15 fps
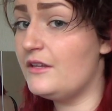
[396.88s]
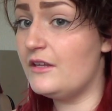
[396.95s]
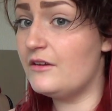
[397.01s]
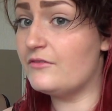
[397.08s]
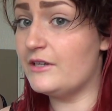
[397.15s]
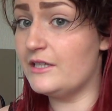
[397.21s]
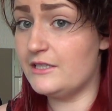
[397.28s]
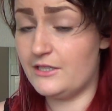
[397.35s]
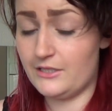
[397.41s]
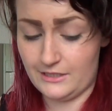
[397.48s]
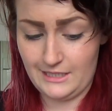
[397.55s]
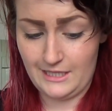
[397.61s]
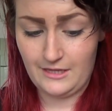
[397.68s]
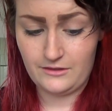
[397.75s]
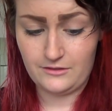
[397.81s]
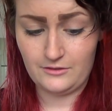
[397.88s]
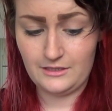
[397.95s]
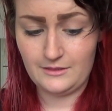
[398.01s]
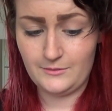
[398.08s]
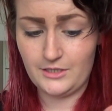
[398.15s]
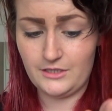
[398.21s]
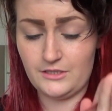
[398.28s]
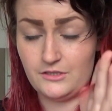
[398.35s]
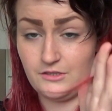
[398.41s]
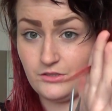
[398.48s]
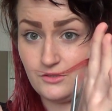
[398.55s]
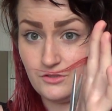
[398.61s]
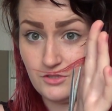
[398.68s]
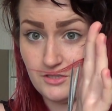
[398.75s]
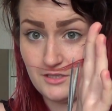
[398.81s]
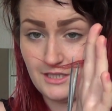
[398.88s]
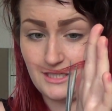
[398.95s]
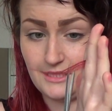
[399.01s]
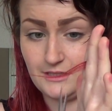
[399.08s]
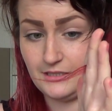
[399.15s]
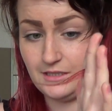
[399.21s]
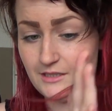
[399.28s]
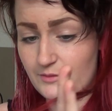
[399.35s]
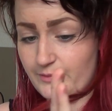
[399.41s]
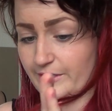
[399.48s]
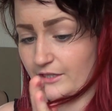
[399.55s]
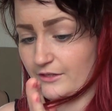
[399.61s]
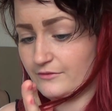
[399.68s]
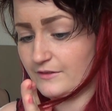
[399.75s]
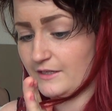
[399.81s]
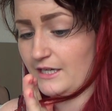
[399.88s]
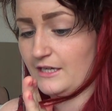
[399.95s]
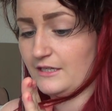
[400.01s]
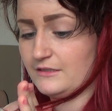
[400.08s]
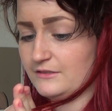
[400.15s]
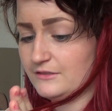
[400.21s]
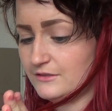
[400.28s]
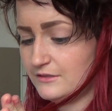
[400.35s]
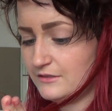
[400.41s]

a really good length. All I'm going to do is just take the little bit off the end.